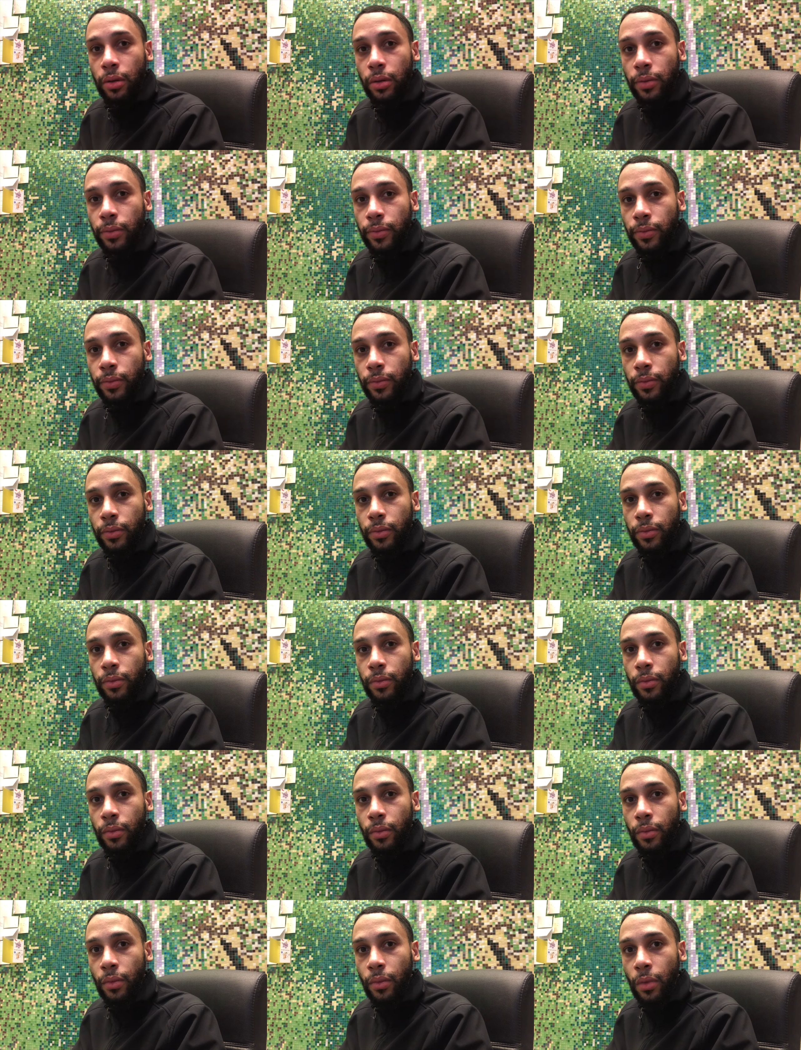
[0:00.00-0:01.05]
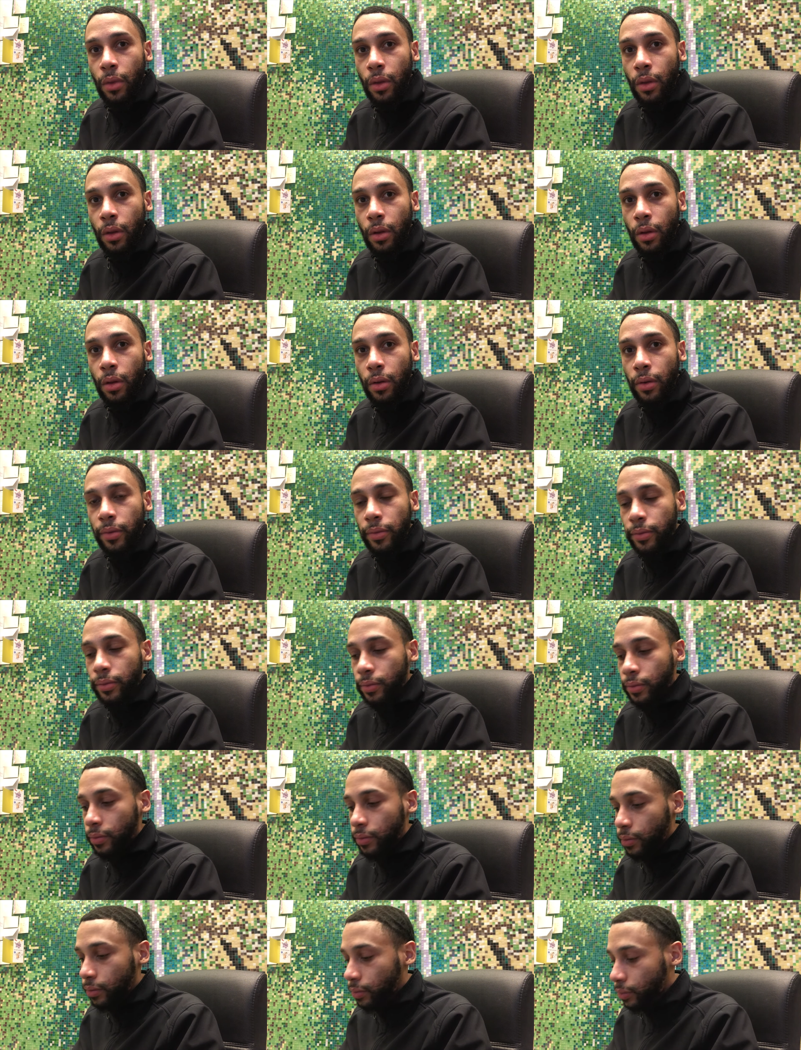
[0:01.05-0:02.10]

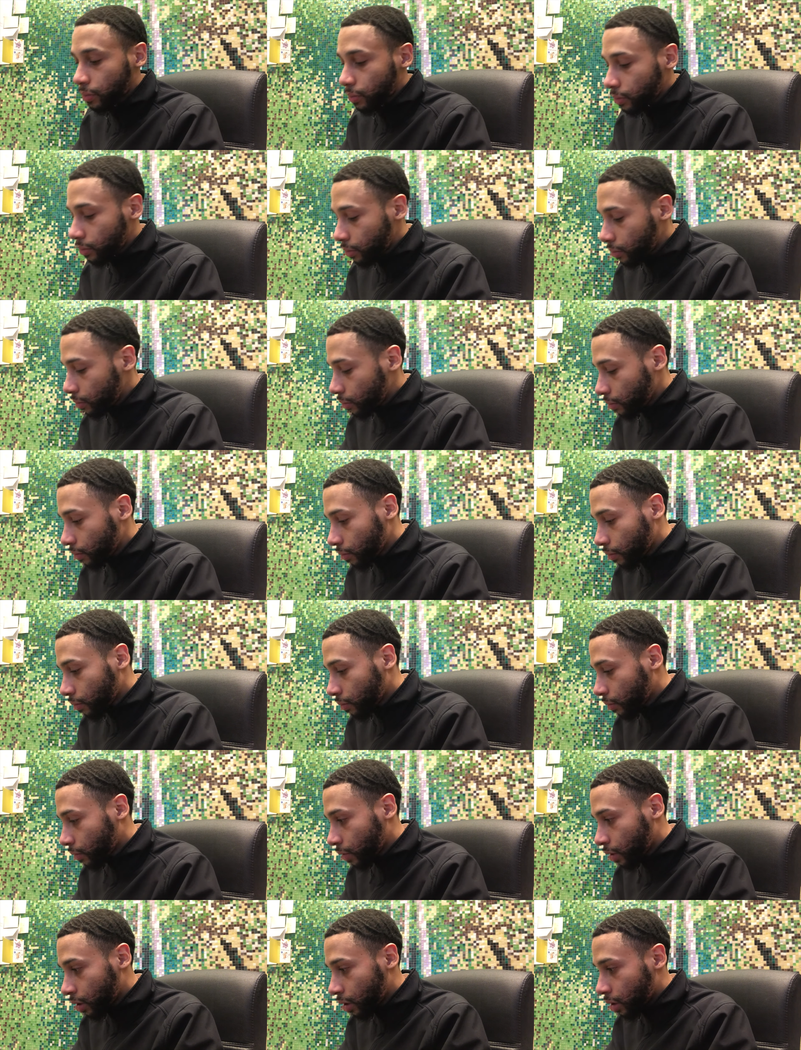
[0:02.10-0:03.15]
[no speech]